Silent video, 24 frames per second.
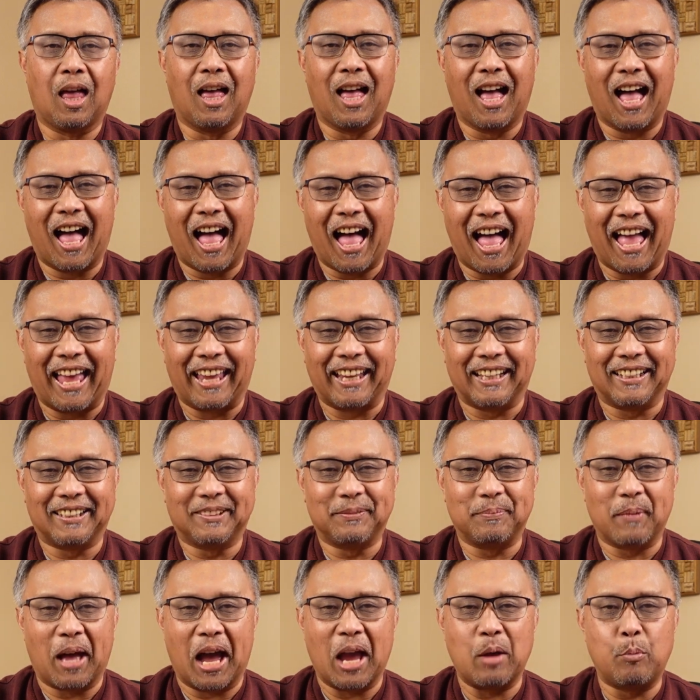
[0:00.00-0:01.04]
Hi,
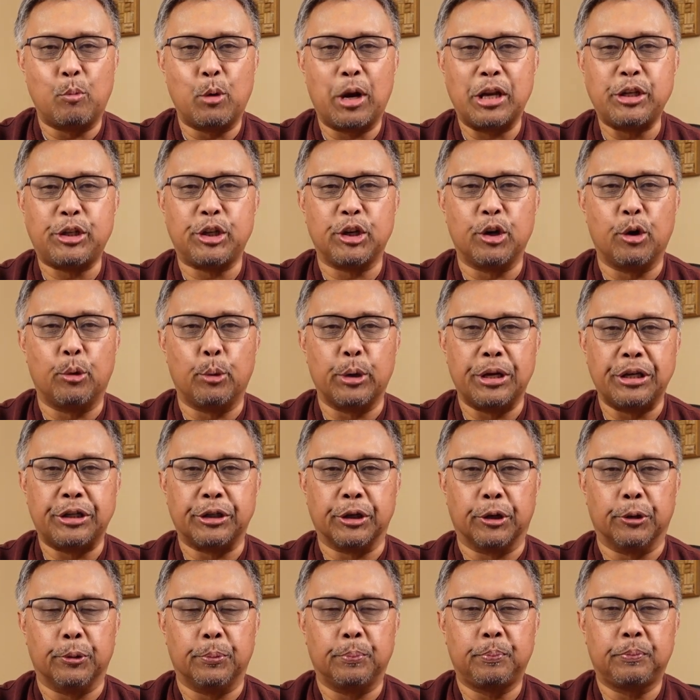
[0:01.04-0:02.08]
I'm Reggie
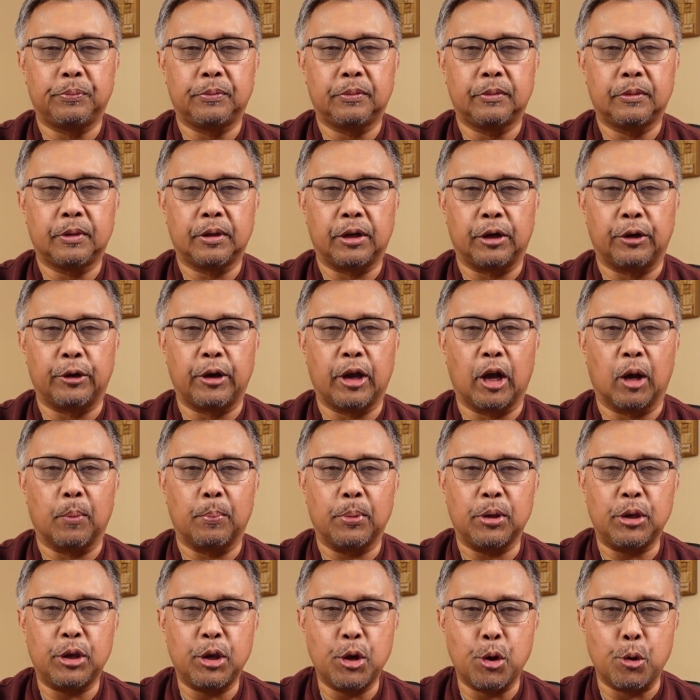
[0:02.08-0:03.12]
Norito, here to help
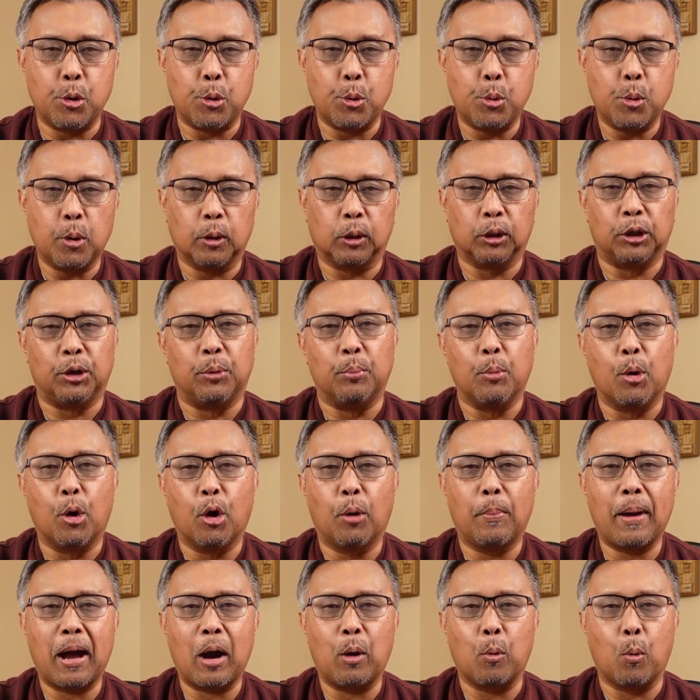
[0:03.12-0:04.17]
you learn more
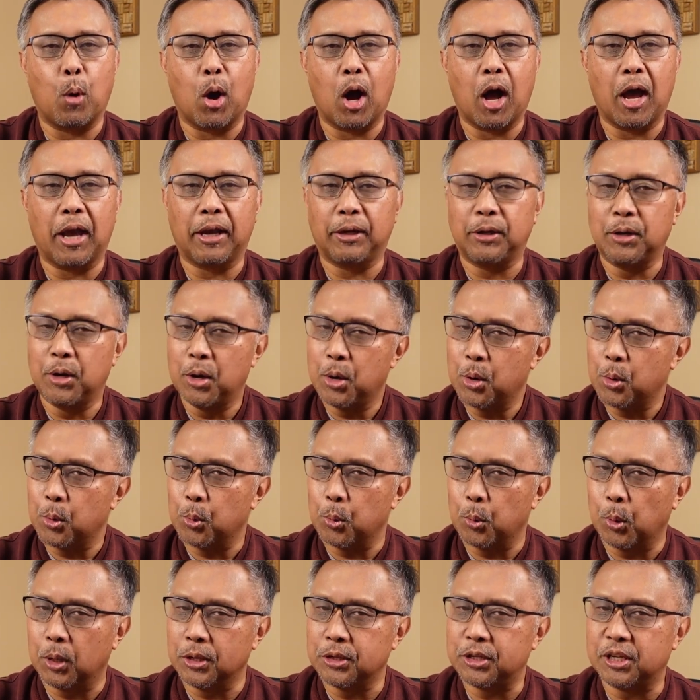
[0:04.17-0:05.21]
about wine
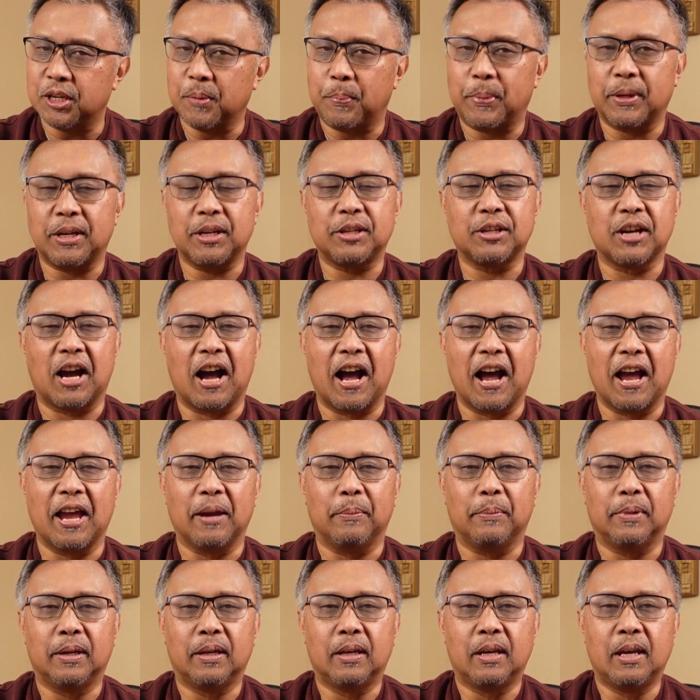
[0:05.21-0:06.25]
one sip at a time.
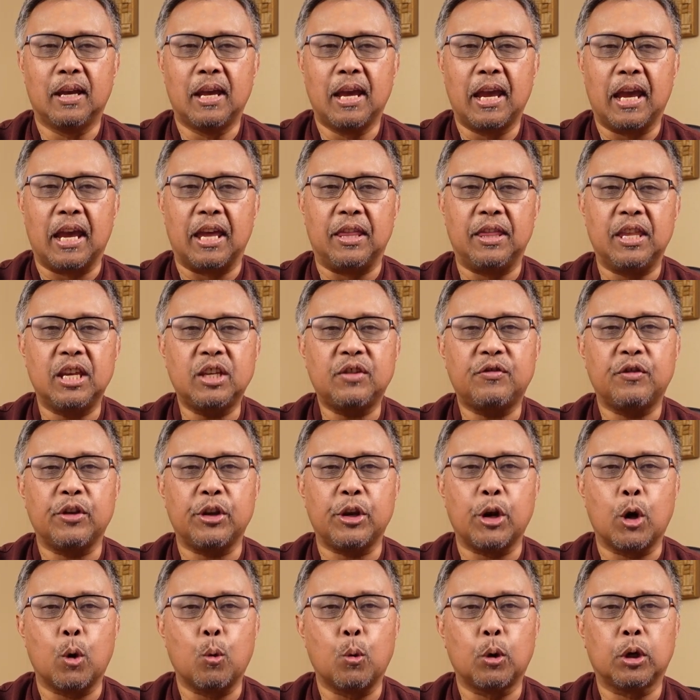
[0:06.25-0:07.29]
In this
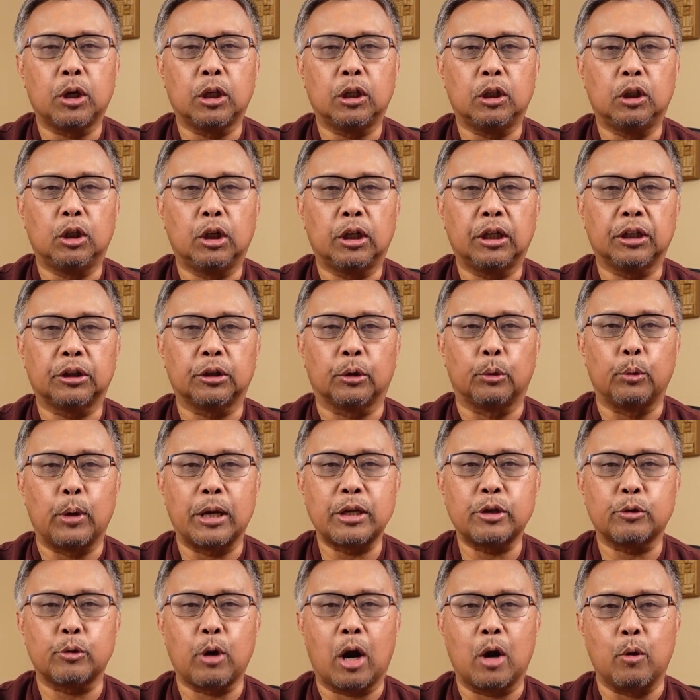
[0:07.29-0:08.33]
video, we're going to look at the
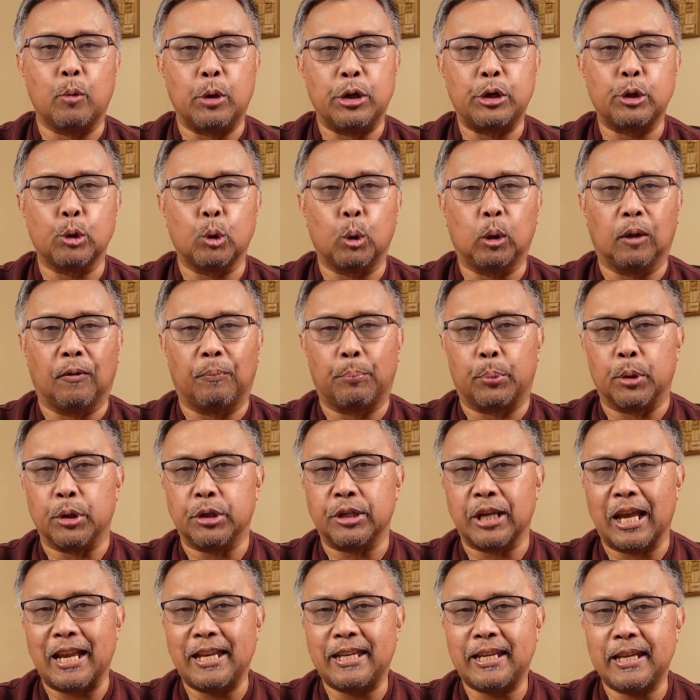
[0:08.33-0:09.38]
restaurant ritual of
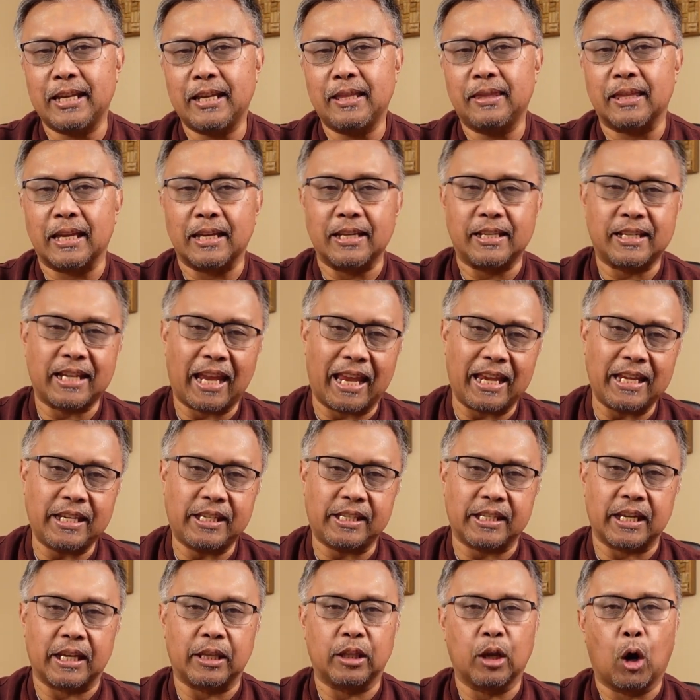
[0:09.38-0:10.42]
presenting, then
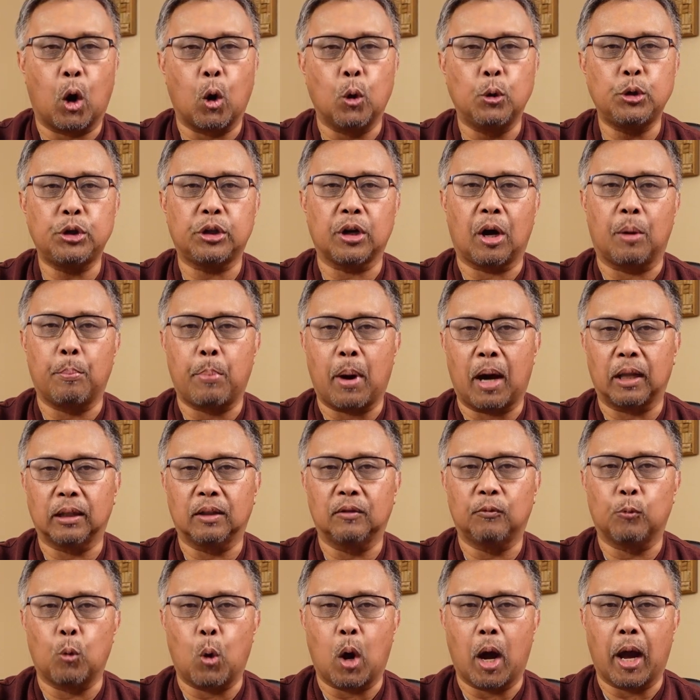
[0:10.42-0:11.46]
tasting the host a bottle
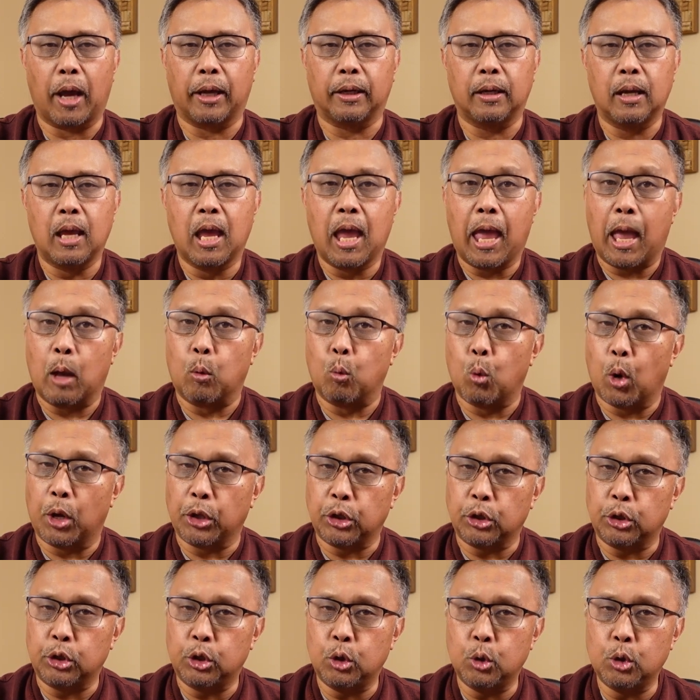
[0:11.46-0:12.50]
of wine, and what
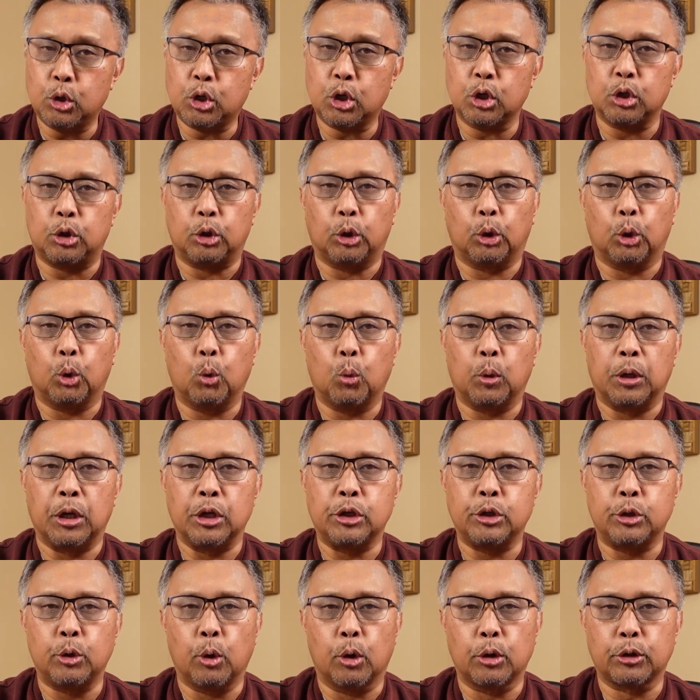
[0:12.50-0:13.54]
you should do when
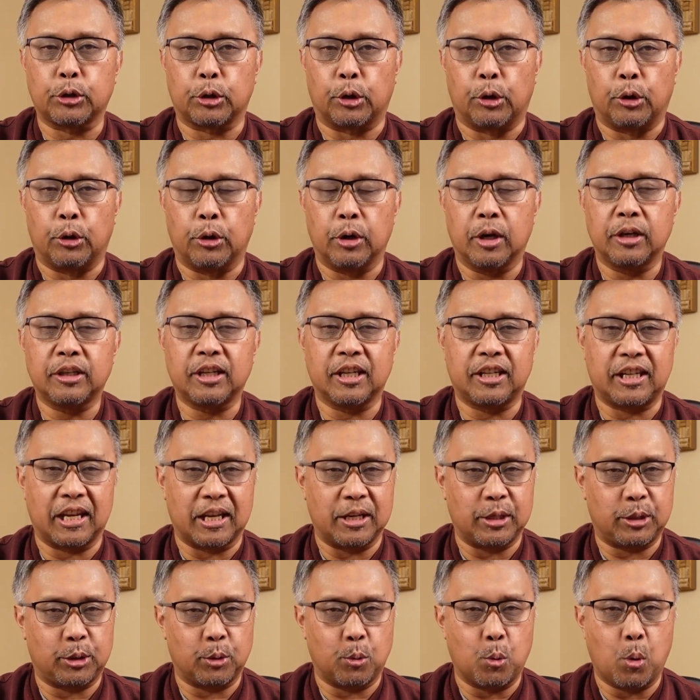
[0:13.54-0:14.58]
it's your turn to
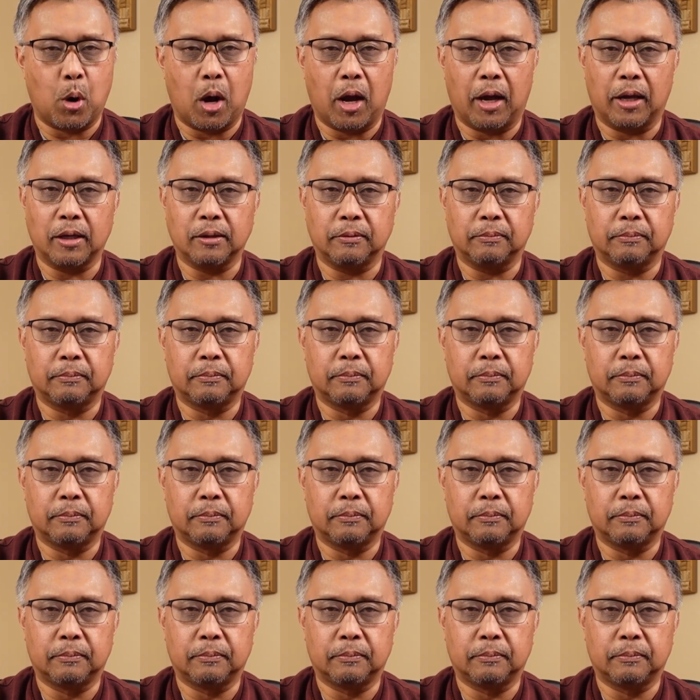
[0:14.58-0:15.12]
taste the wine.